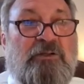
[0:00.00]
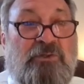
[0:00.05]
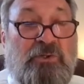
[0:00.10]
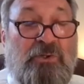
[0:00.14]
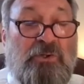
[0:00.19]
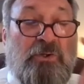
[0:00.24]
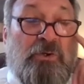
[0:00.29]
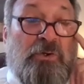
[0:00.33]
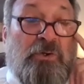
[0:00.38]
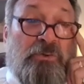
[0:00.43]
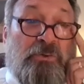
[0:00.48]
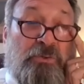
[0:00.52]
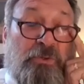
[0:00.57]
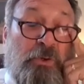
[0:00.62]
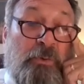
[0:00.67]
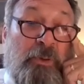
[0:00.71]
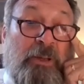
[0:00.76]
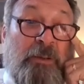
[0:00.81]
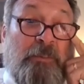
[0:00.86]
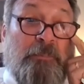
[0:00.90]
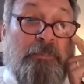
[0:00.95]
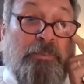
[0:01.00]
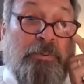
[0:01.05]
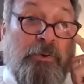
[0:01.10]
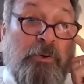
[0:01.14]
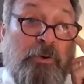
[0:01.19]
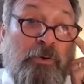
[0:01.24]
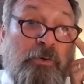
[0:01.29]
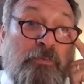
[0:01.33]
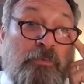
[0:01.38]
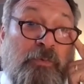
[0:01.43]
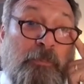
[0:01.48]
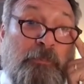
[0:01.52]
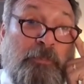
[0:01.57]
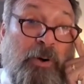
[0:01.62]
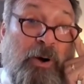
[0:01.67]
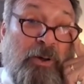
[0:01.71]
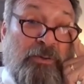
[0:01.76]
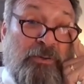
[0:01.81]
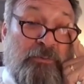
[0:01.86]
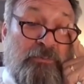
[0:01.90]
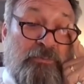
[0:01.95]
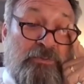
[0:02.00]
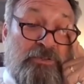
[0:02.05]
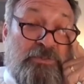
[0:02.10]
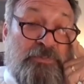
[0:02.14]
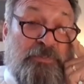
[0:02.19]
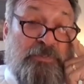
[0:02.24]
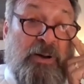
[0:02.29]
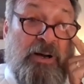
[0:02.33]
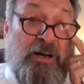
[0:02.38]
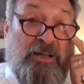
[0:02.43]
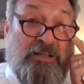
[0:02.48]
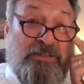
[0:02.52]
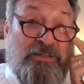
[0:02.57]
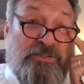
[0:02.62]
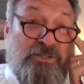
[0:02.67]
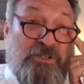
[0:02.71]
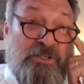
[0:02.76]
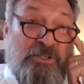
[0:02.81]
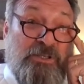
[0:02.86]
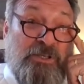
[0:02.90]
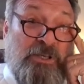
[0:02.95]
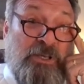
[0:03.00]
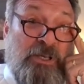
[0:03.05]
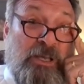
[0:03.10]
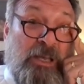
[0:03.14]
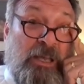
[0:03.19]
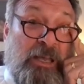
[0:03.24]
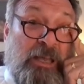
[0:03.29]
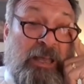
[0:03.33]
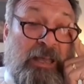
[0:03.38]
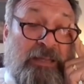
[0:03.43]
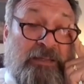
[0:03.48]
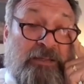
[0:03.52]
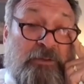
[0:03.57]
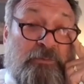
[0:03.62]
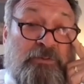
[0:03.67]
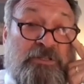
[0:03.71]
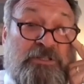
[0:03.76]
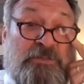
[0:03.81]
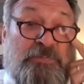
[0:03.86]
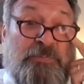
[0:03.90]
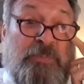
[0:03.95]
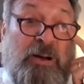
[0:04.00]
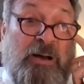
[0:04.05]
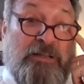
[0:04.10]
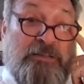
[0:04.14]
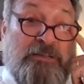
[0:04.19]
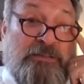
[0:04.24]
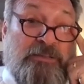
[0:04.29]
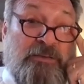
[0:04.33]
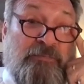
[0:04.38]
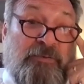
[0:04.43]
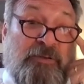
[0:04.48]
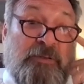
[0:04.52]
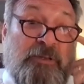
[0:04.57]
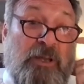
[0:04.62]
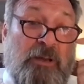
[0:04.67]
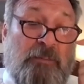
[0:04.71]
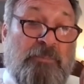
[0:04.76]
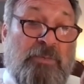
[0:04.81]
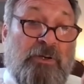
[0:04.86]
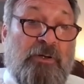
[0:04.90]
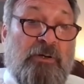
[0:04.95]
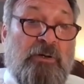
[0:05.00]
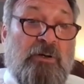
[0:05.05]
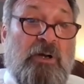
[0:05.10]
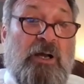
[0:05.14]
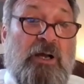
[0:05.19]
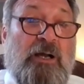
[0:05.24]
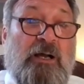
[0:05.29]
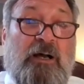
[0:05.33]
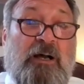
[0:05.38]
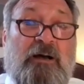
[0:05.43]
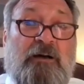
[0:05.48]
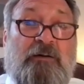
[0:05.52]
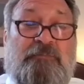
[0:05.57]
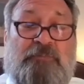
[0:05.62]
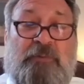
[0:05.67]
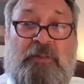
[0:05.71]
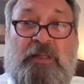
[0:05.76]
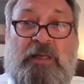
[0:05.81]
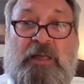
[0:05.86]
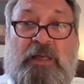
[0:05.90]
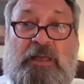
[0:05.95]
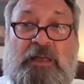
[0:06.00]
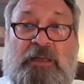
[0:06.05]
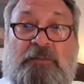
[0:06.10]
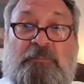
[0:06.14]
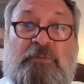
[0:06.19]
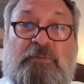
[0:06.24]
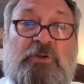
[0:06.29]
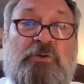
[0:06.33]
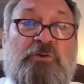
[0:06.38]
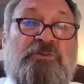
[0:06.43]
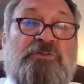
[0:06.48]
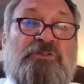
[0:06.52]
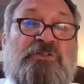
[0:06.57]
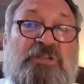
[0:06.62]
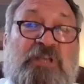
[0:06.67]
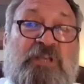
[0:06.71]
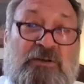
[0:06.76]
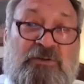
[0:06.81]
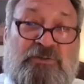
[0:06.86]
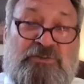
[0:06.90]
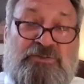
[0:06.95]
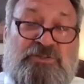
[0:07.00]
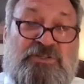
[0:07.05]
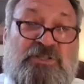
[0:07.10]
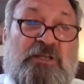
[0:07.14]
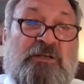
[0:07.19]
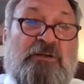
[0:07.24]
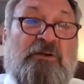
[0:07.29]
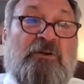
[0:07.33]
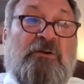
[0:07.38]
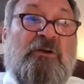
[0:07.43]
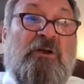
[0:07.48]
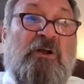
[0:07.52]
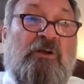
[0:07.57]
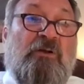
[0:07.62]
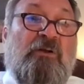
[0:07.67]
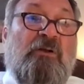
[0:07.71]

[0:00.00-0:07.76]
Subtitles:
to improve upon the response and the response of a number of immune cells that are